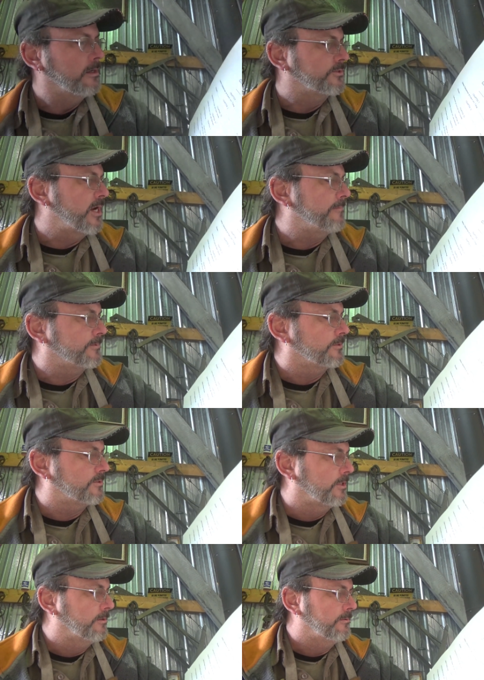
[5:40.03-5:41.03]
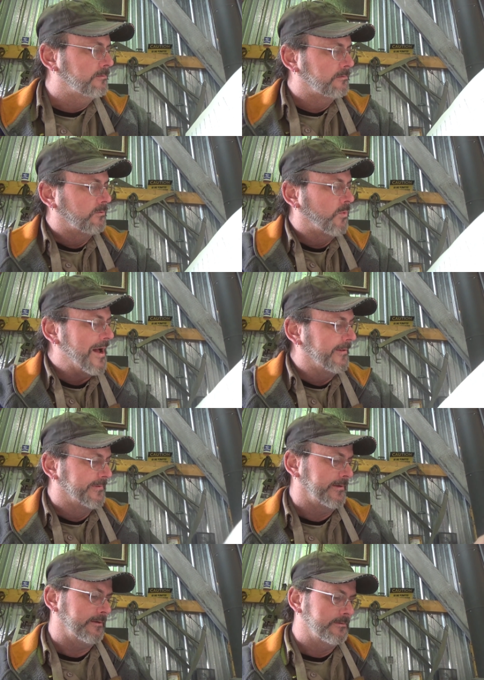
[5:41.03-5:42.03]
Chapter 2,
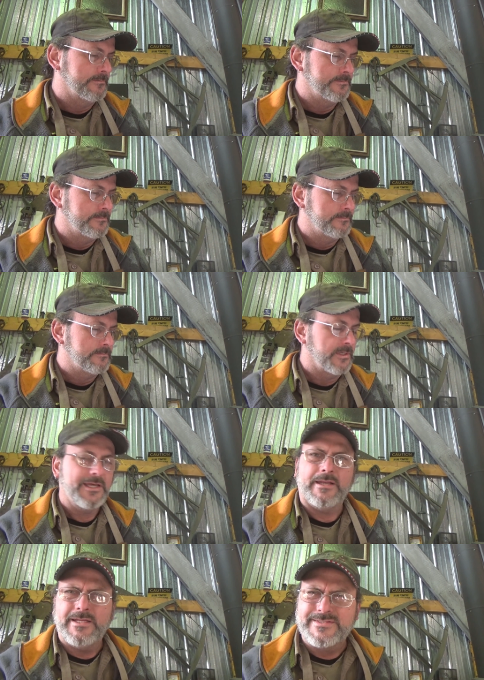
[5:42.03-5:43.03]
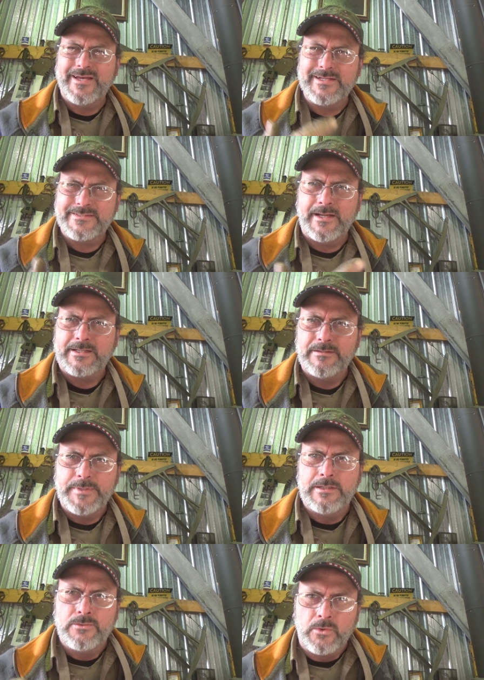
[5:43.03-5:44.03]
Welding. Again, he said it's not going to
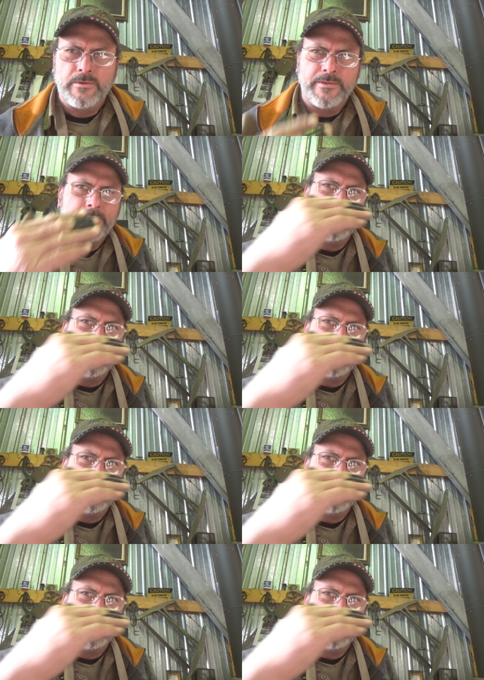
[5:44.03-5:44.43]
be in an order that